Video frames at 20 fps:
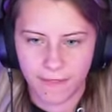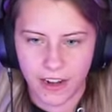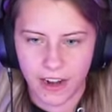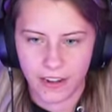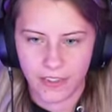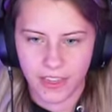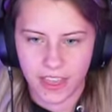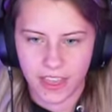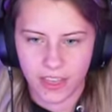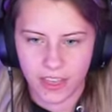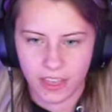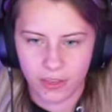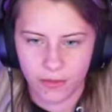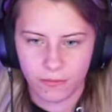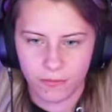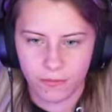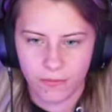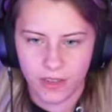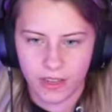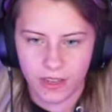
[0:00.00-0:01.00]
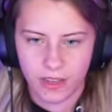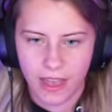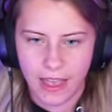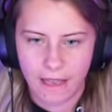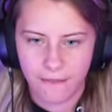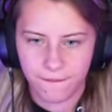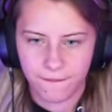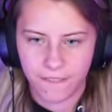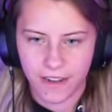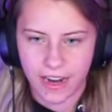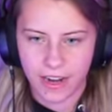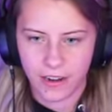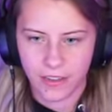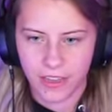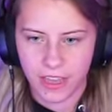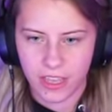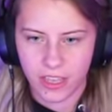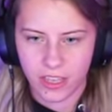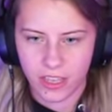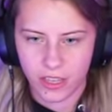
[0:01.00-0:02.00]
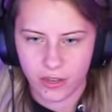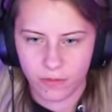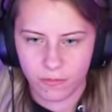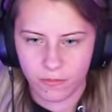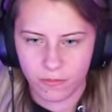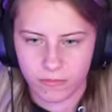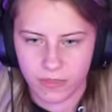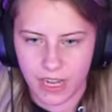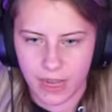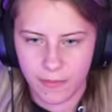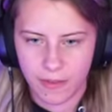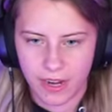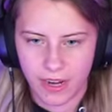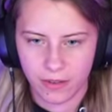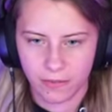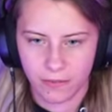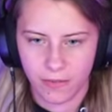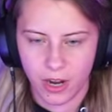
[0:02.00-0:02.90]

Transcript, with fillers: fire, thank you. Hip fire, thank you. Come here.